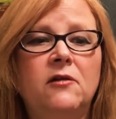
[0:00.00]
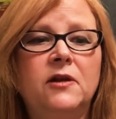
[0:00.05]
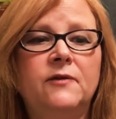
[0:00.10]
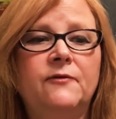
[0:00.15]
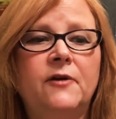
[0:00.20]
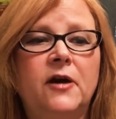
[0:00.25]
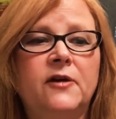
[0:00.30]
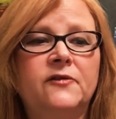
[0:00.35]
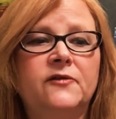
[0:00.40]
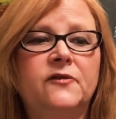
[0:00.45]
of
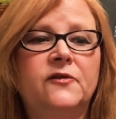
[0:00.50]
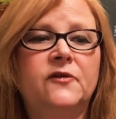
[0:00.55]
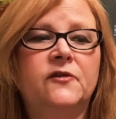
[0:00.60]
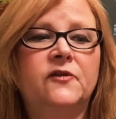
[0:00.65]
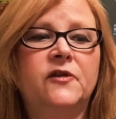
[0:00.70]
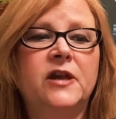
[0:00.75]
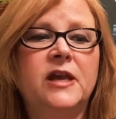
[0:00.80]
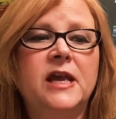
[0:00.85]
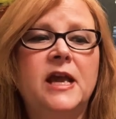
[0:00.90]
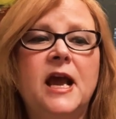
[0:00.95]
us to
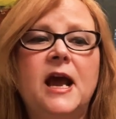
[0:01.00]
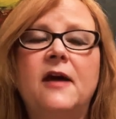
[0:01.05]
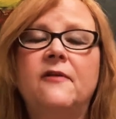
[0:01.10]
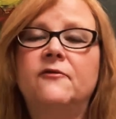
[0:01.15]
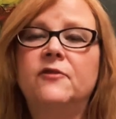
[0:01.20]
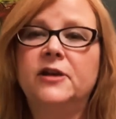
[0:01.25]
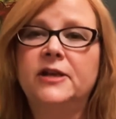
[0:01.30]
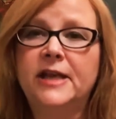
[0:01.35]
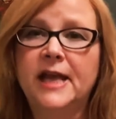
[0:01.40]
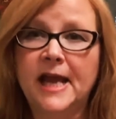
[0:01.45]
see
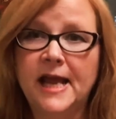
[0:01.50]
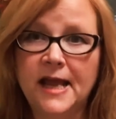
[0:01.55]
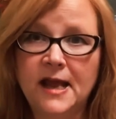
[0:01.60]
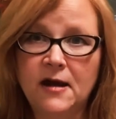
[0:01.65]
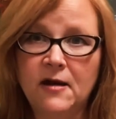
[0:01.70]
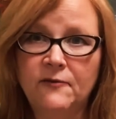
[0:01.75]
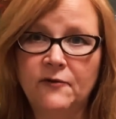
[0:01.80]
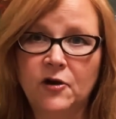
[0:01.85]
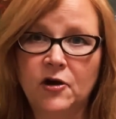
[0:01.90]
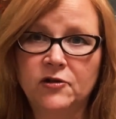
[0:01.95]
every day
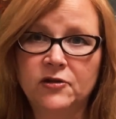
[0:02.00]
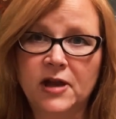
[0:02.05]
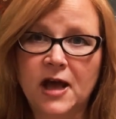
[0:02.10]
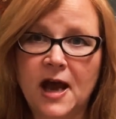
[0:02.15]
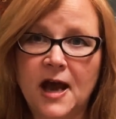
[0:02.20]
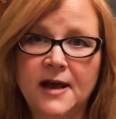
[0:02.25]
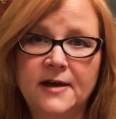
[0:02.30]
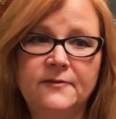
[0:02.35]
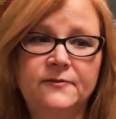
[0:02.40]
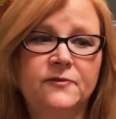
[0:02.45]
of our
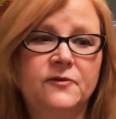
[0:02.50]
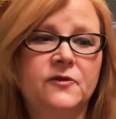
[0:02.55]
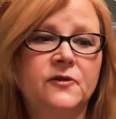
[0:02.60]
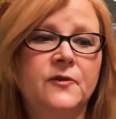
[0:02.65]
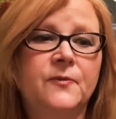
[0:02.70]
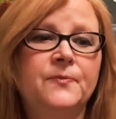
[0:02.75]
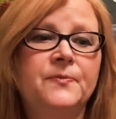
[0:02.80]
lives.